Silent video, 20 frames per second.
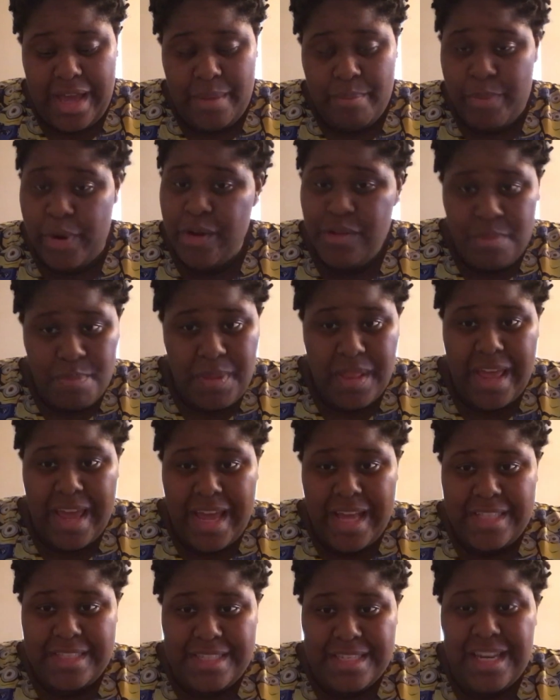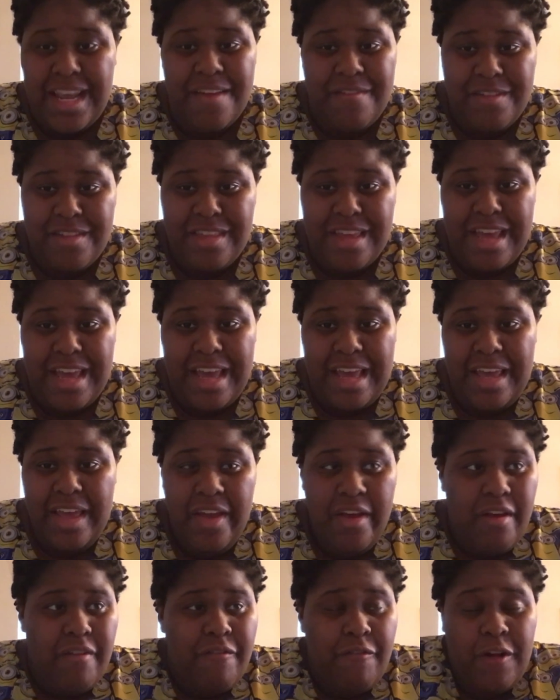birth plans and everything
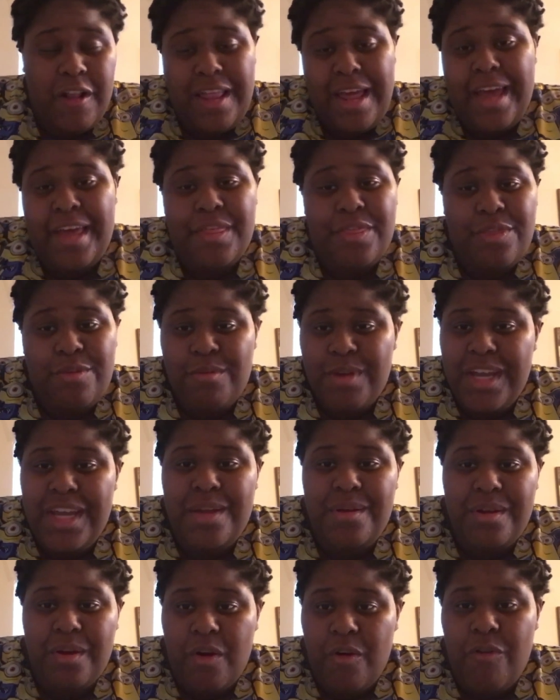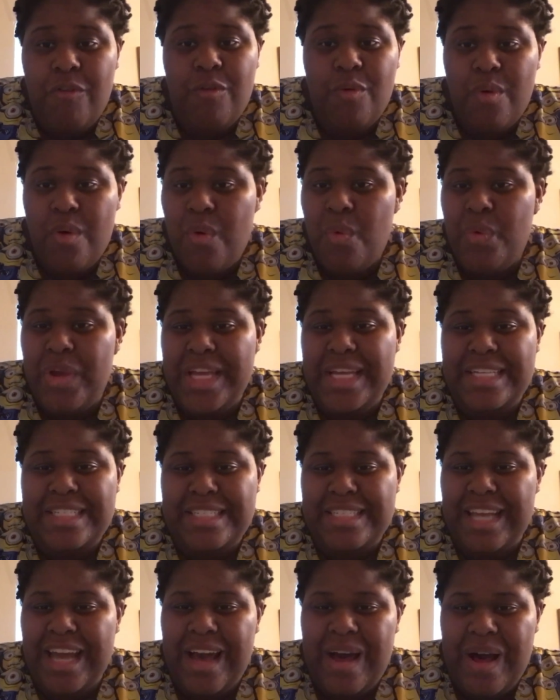for like 3 or 4
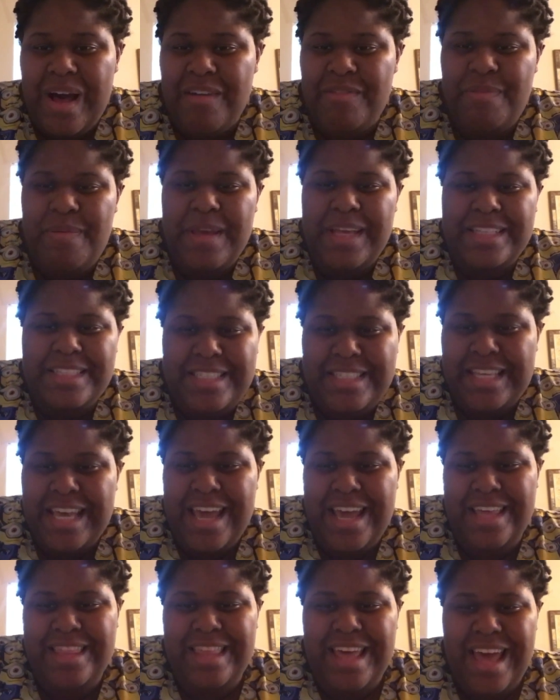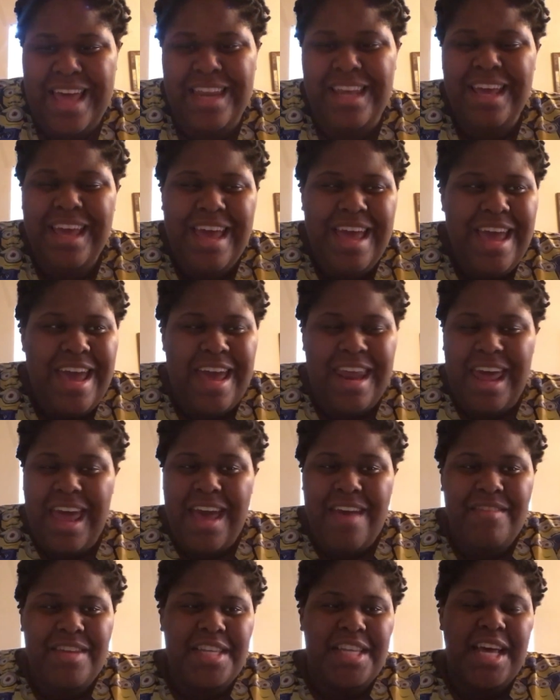weeks now. I've been saying that, and I
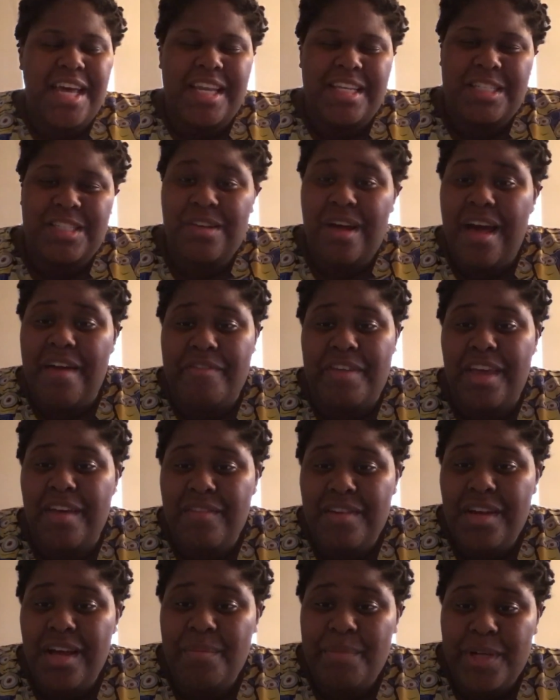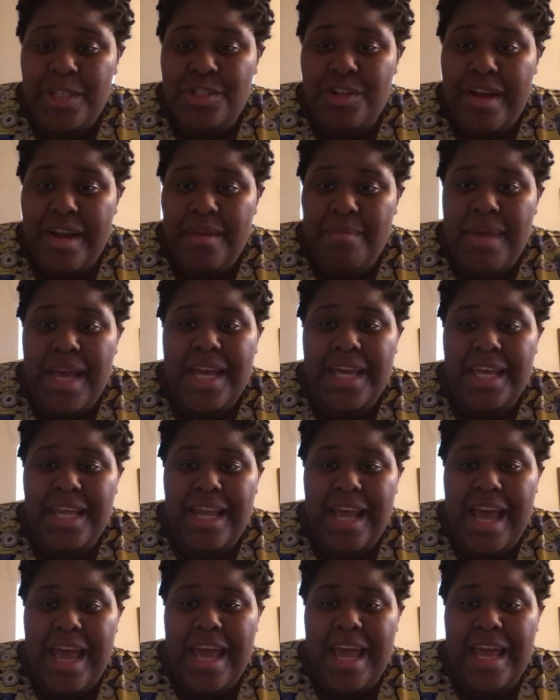haven't done it. So I've given up on trying to make
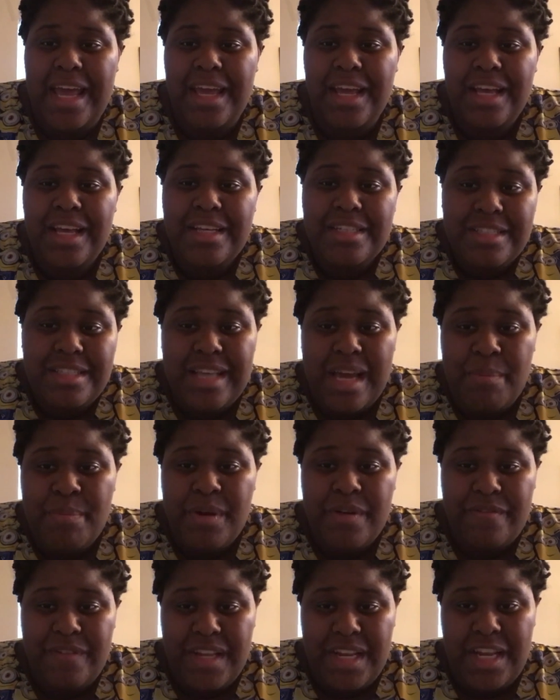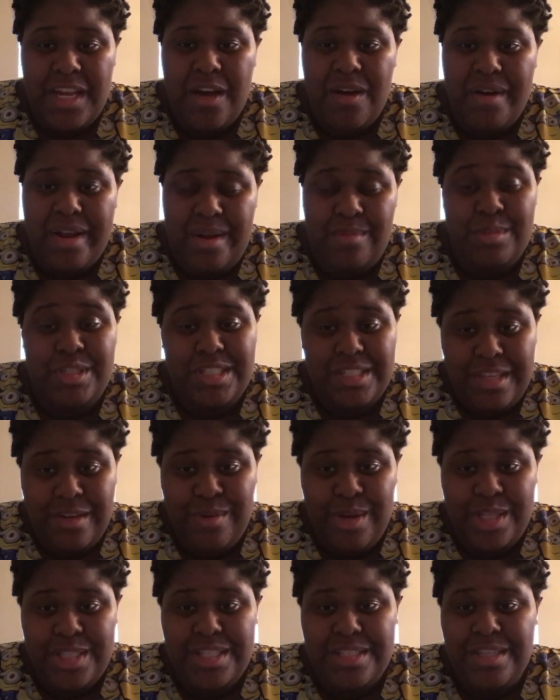it a separate video, and I'm just
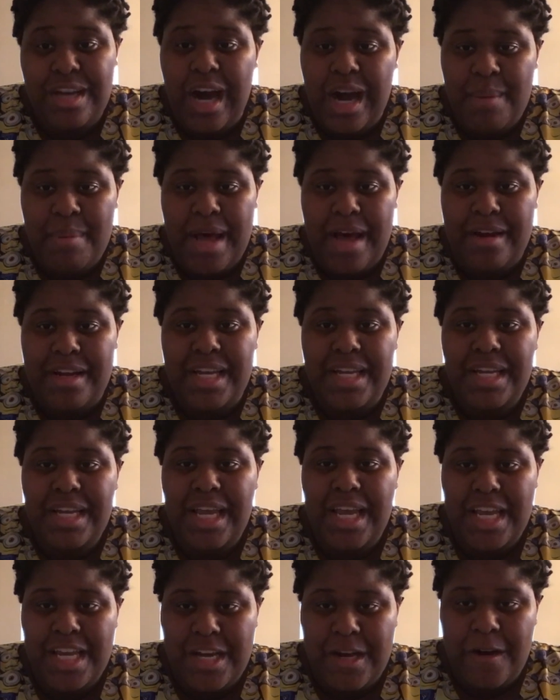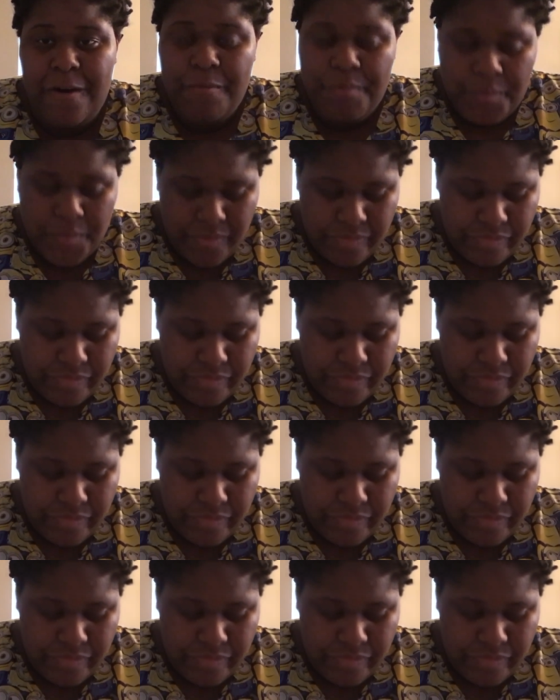going to talk about it here.